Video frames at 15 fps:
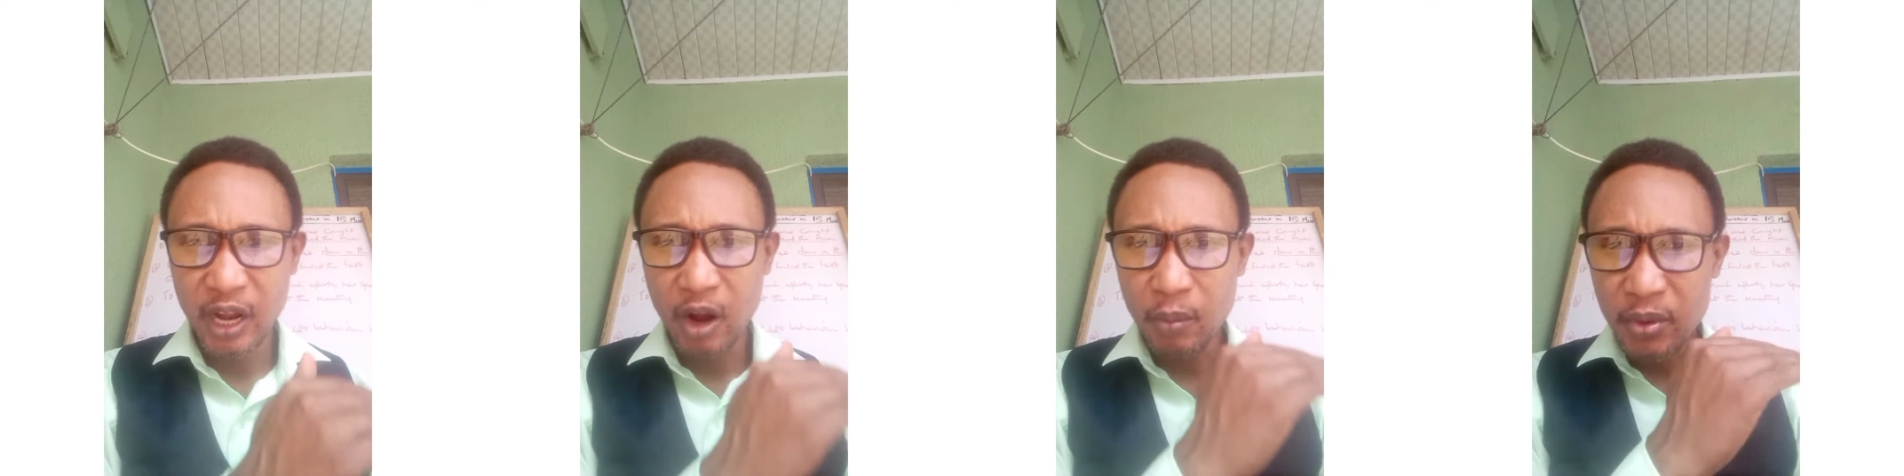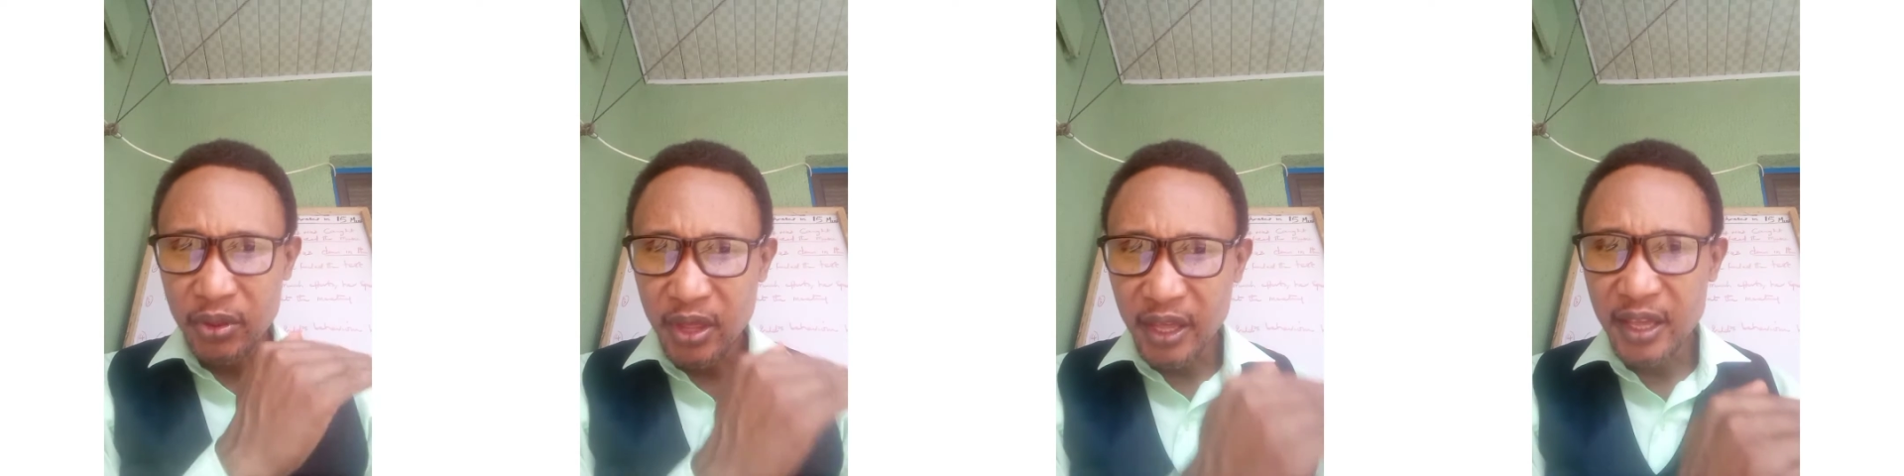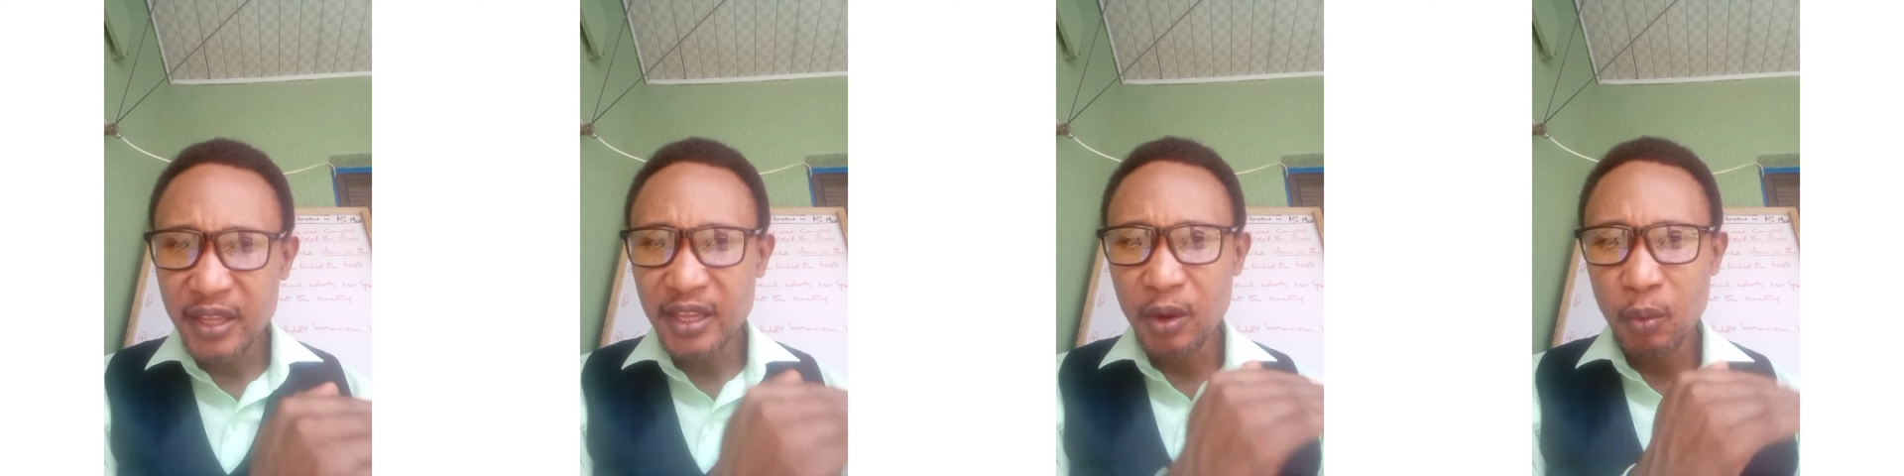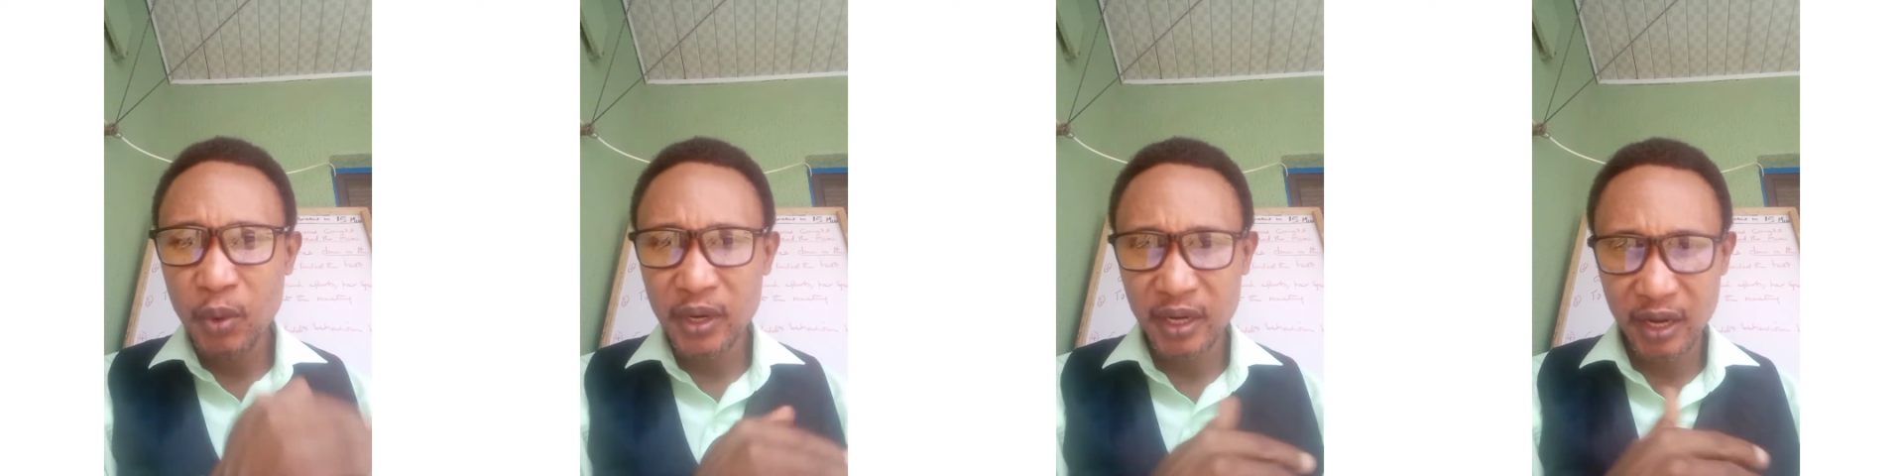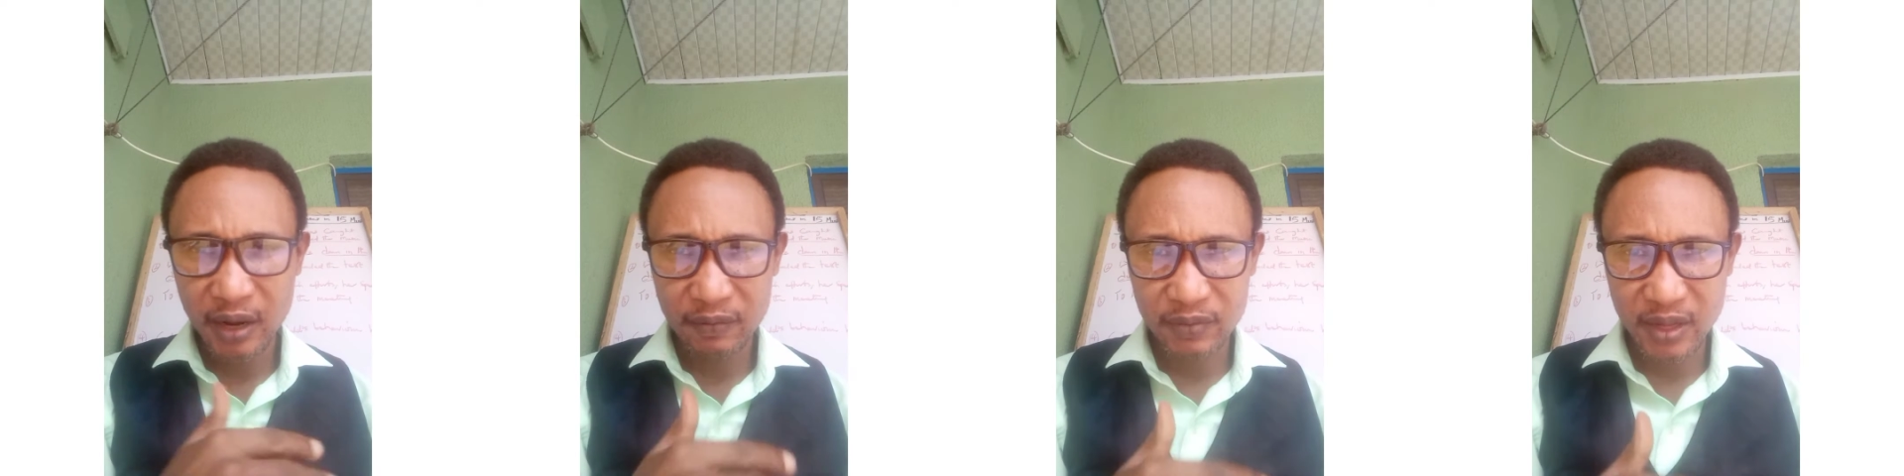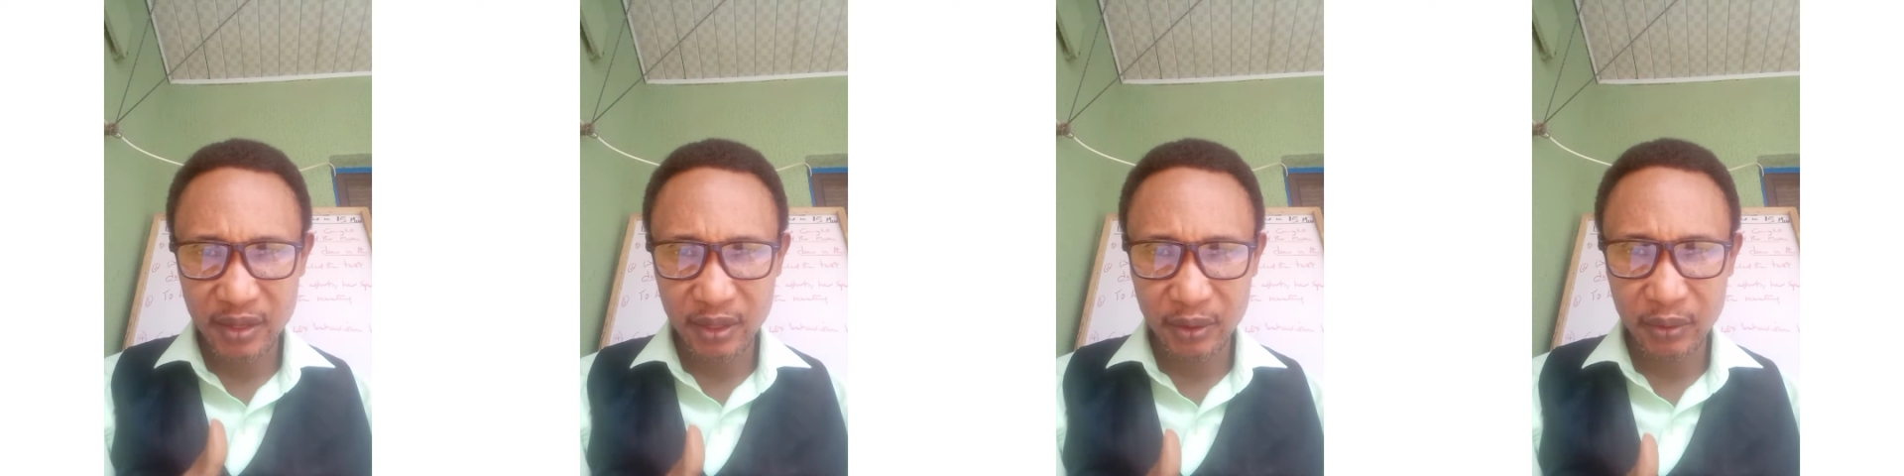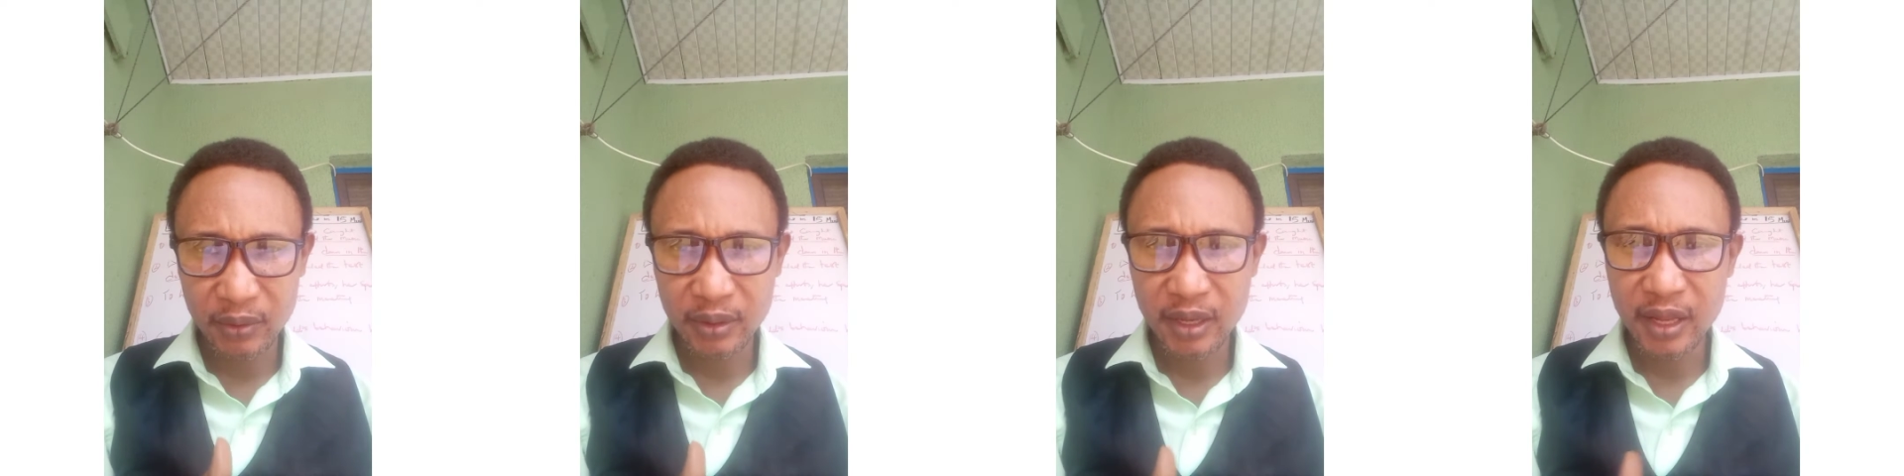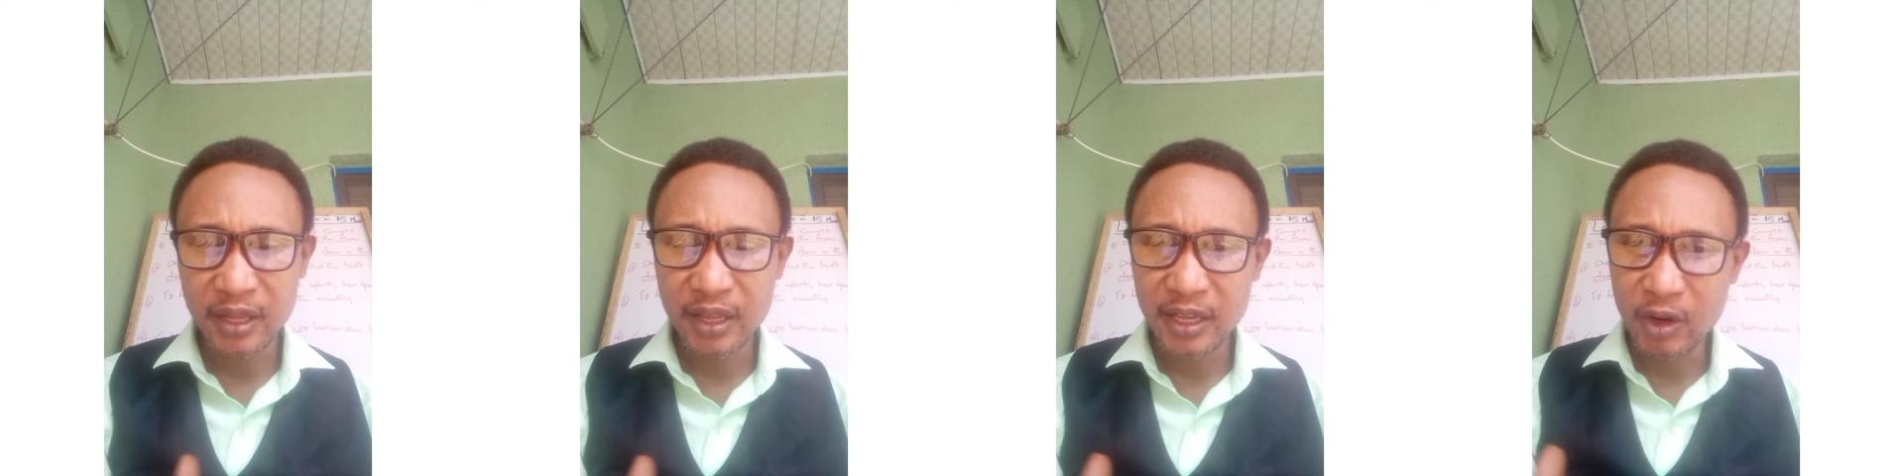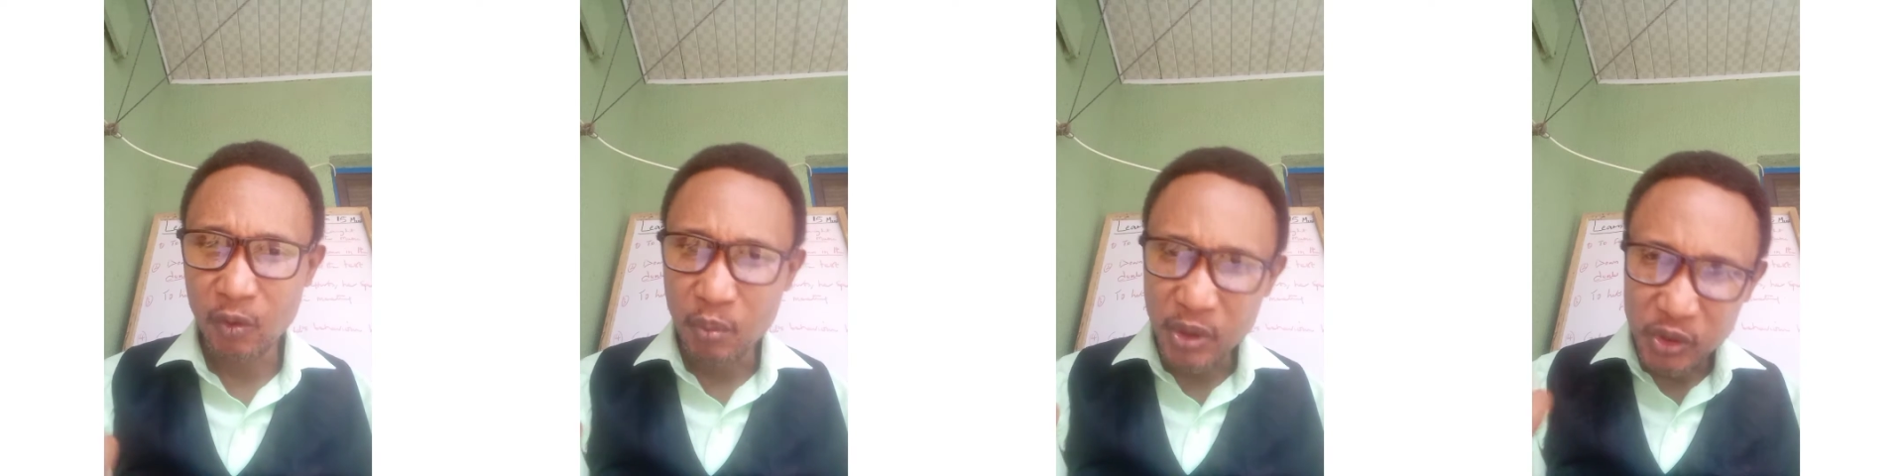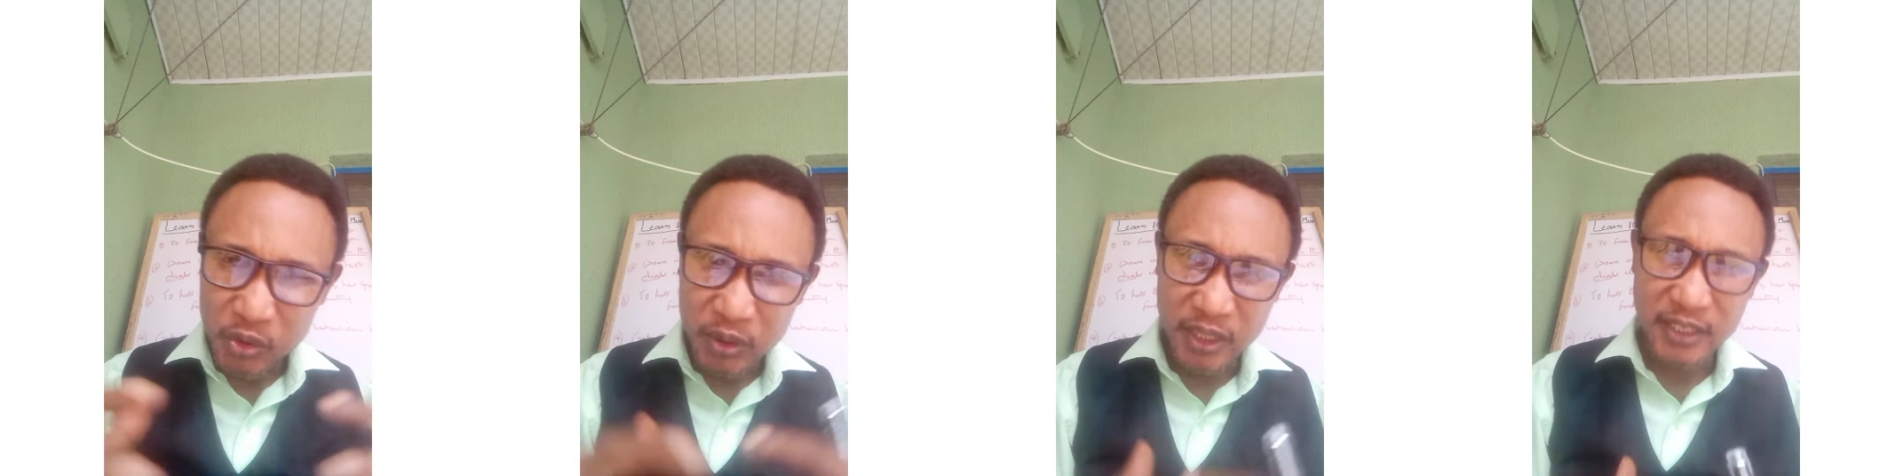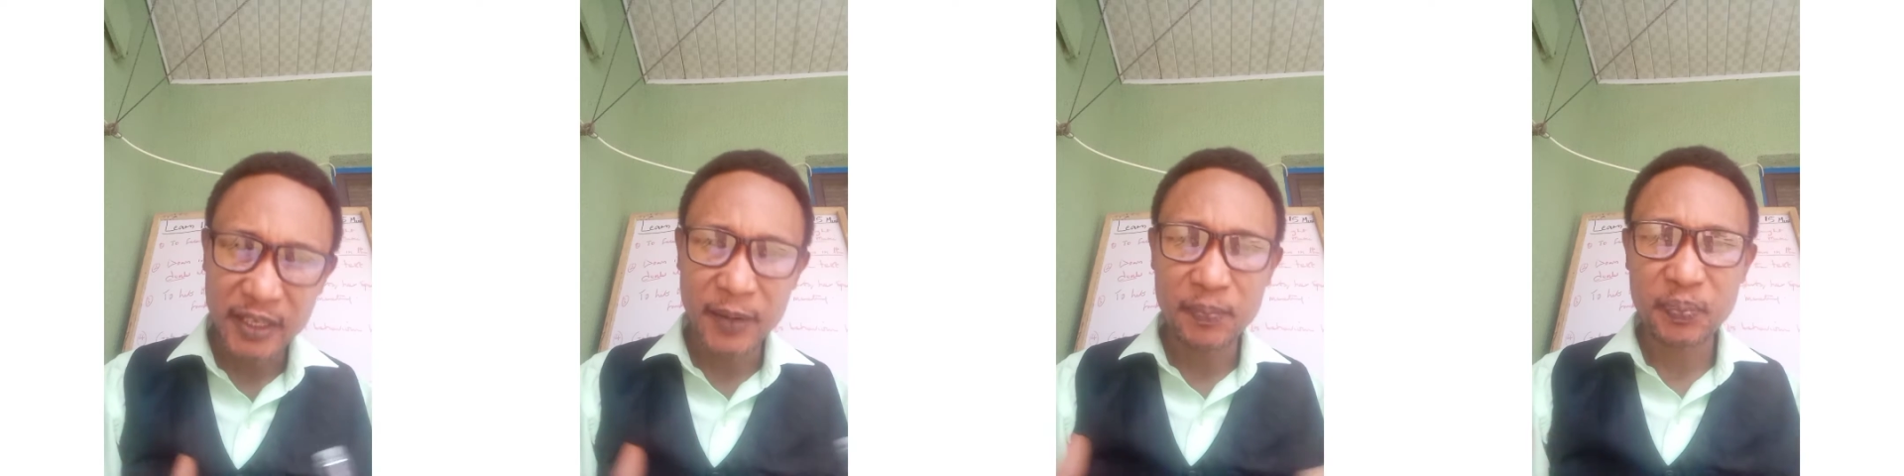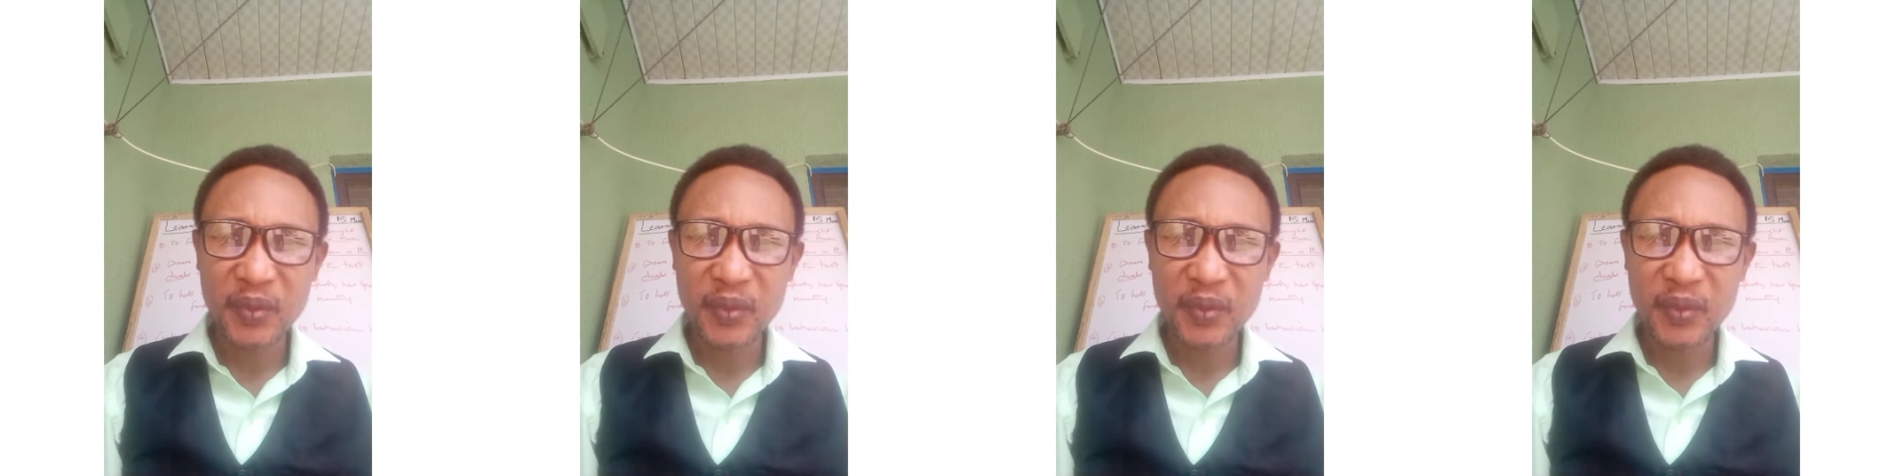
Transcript: I'll be taking them one after the other, then I'll make sure that